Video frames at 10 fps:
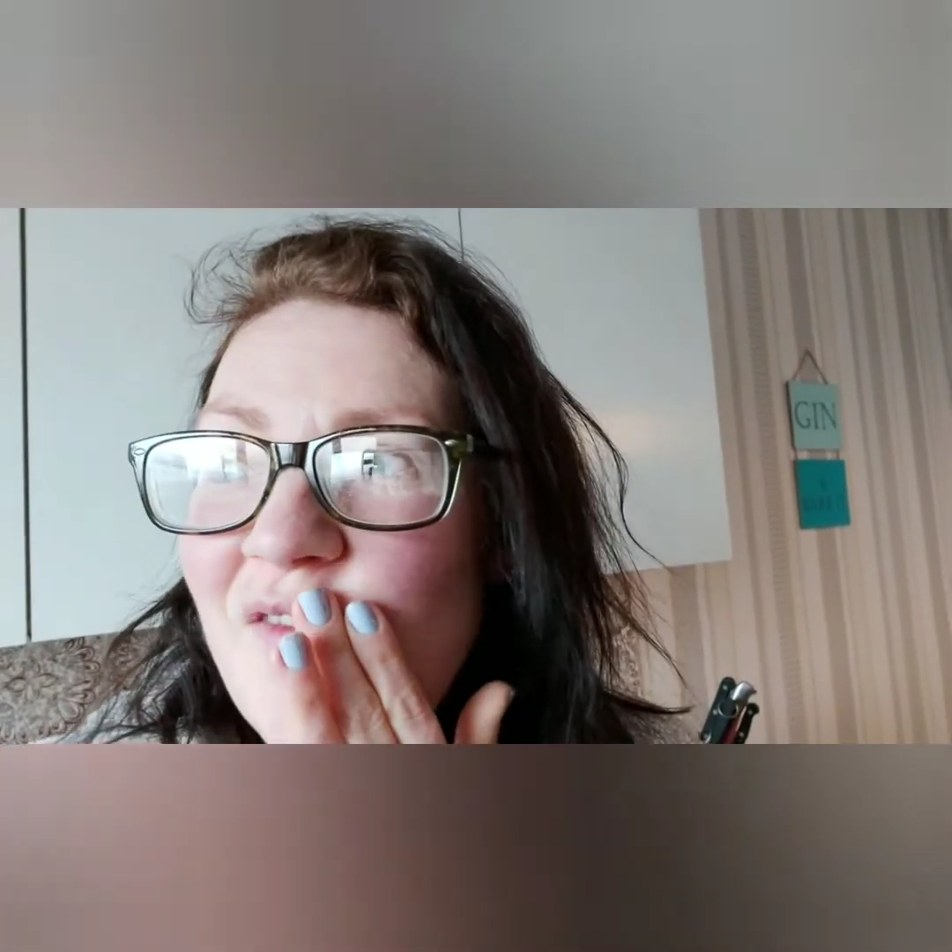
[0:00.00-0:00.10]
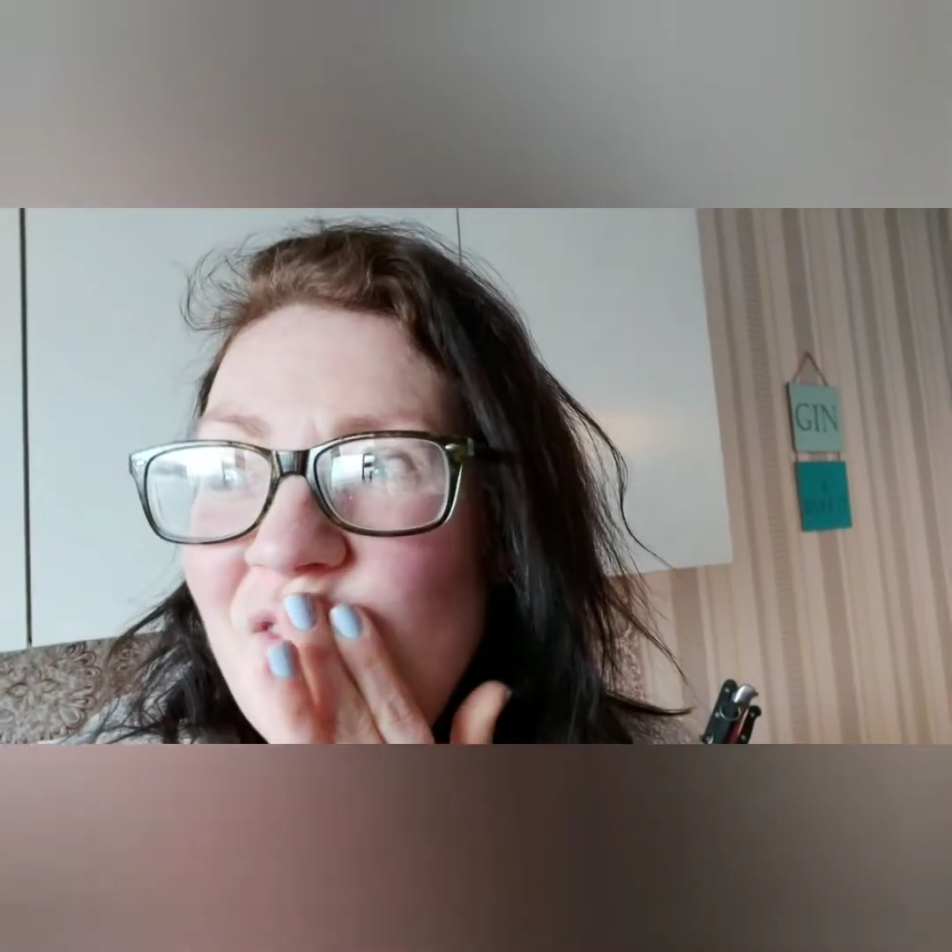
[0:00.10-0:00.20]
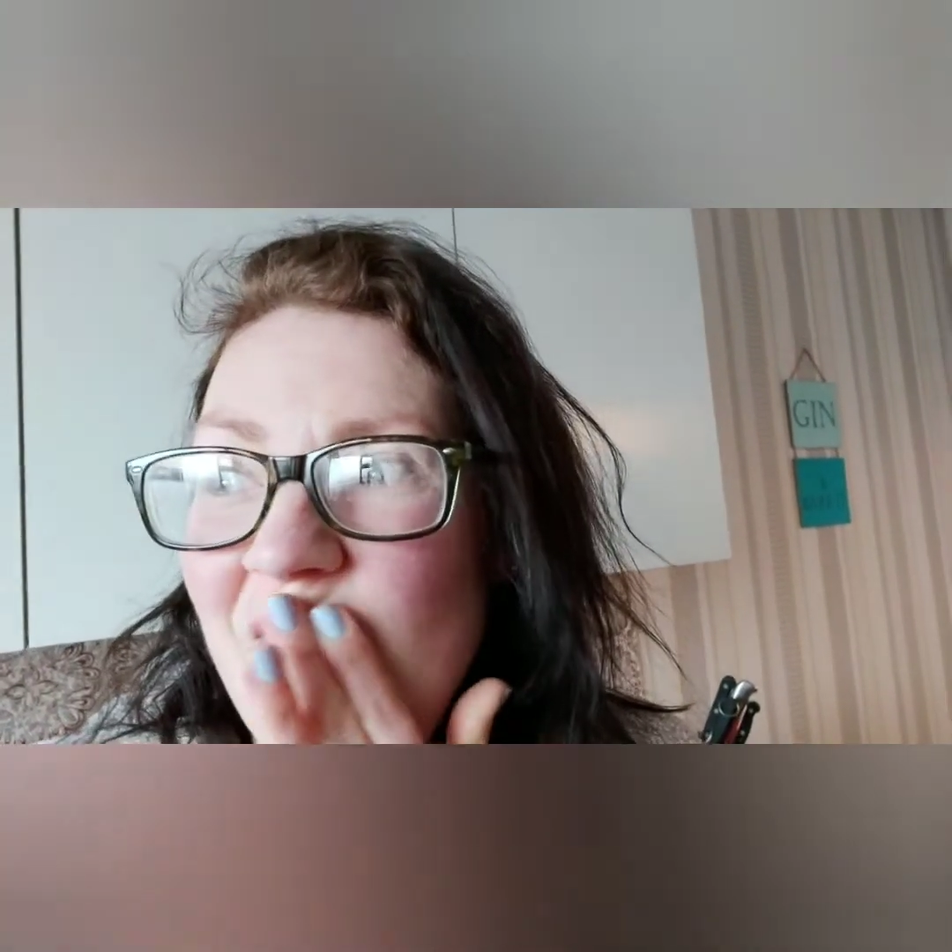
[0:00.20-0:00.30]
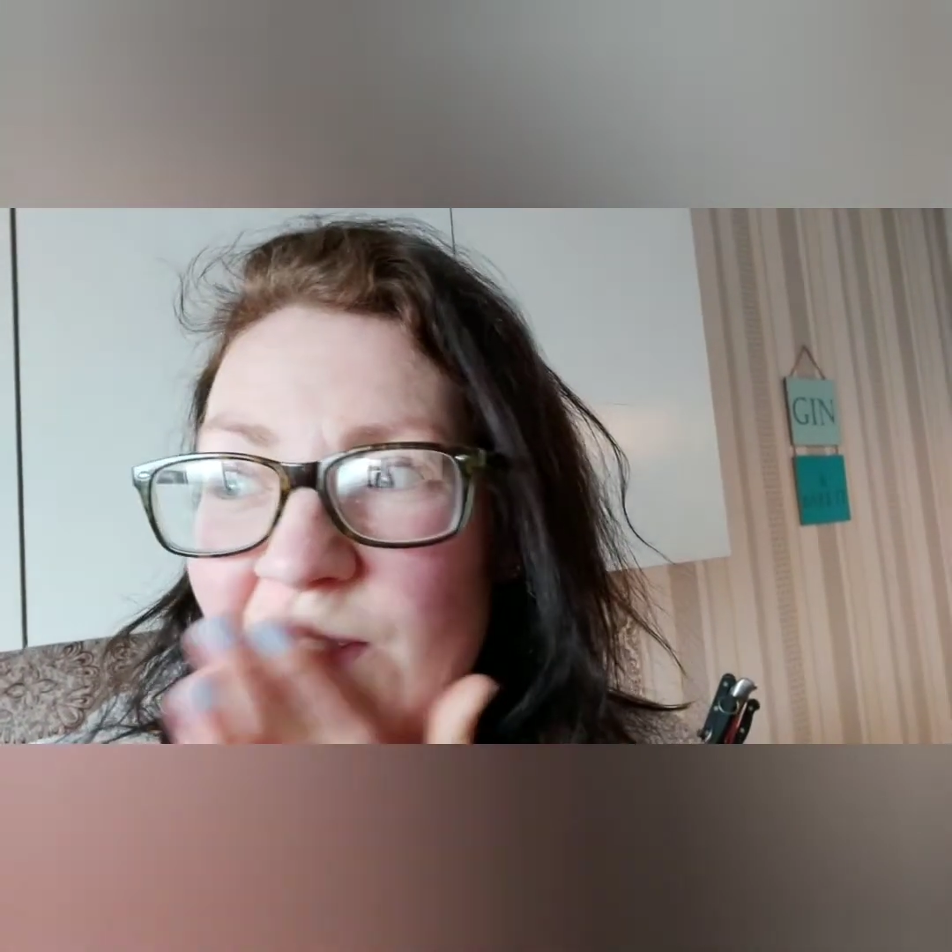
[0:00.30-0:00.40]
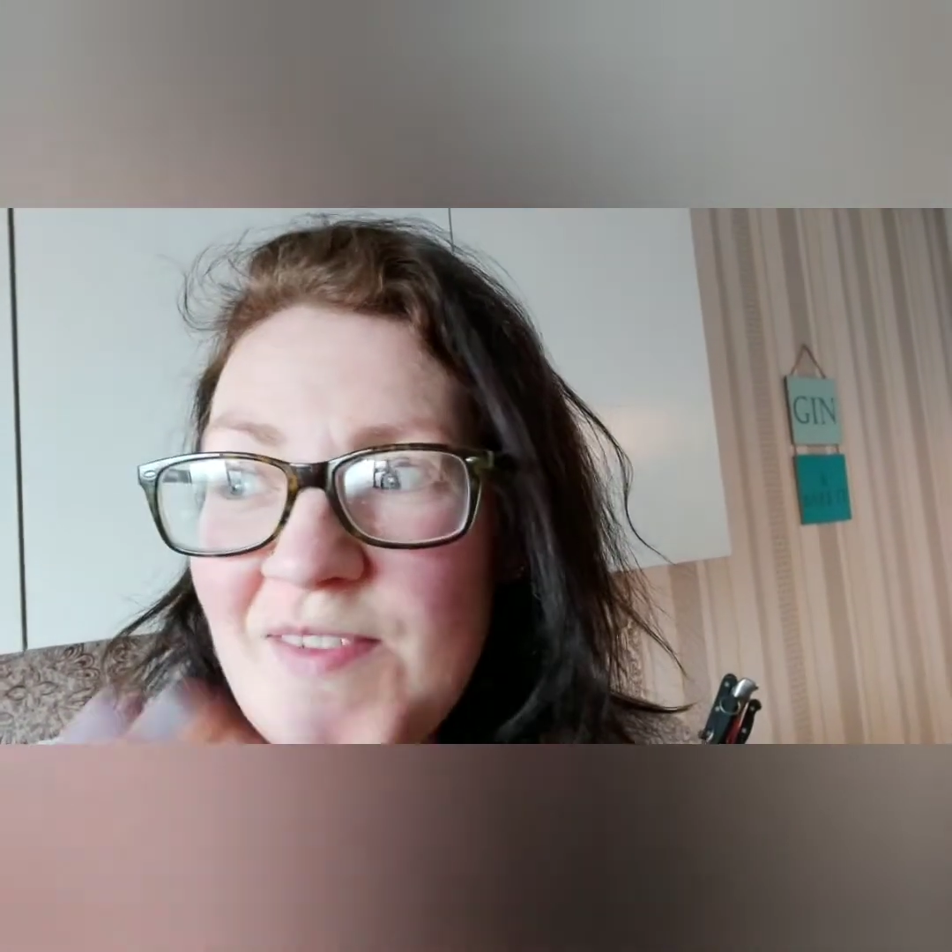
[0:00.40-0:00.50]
five